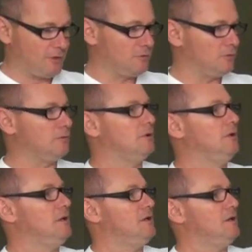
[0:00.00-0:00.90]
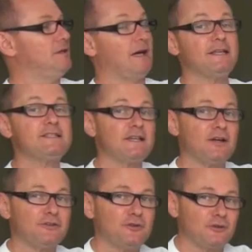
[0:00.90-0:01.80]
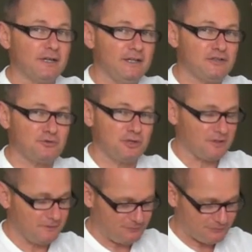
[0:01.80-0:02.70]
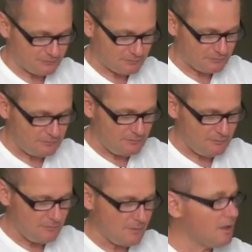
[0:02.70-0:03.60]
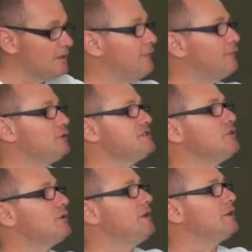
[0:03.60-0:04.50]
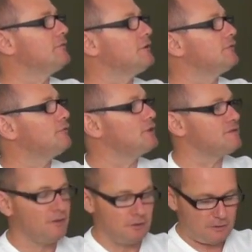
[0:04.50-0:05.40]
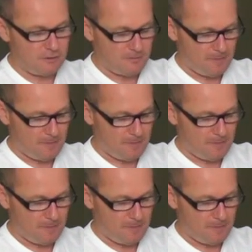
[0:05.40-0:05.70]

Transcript: cool. Now let's get onto your A string. The first note here with your first finger